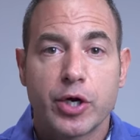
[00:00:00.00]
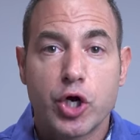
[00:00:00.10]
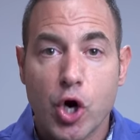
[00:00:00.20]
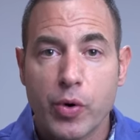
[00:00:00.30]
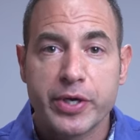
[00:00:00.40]

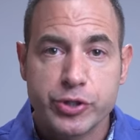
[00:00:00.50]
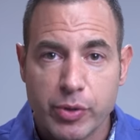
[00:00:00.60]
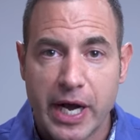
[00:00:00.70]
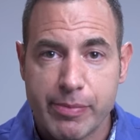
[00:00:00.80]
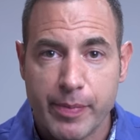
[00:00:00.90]
go into a
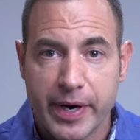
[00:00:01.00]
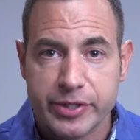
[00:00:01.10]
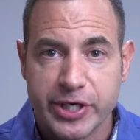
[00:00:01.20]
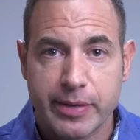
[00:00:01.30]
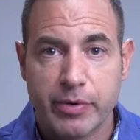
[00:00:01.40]
hyperbaric
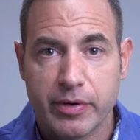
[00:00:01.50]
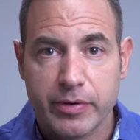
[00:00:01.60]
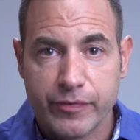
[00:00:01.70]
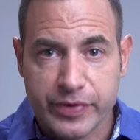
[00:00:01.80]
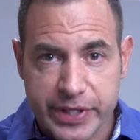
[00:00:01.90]
chamber
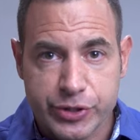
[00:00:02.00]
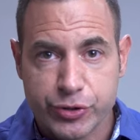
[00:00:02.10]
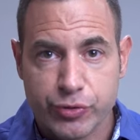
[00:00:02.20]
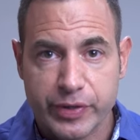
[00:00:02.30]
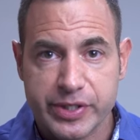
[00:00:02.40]
for these
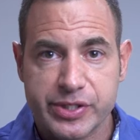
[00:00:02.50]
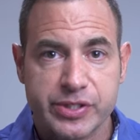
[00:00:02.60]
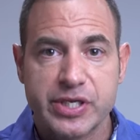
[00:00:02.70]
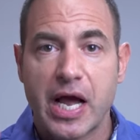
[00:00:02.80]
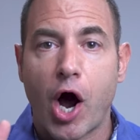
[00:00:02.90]
two
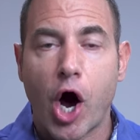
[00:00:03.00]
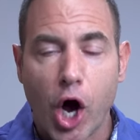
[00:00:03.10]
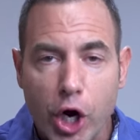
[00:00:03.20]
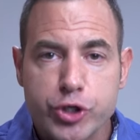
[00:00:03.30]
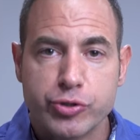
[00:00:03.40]
reasons one
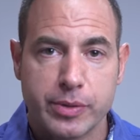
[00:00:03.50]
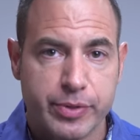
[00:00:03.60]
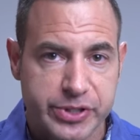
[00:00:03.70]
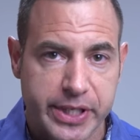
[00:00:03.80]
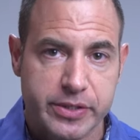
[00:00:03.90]
hundred
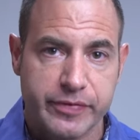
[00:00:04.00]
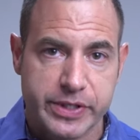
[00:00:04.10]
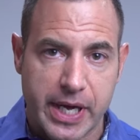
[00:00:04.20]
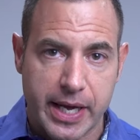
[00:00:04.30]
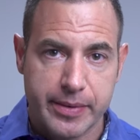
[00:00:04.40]
percent of the
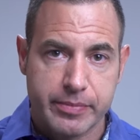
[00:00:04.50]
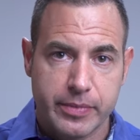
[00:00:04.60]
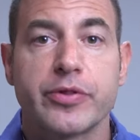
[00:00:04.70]
time.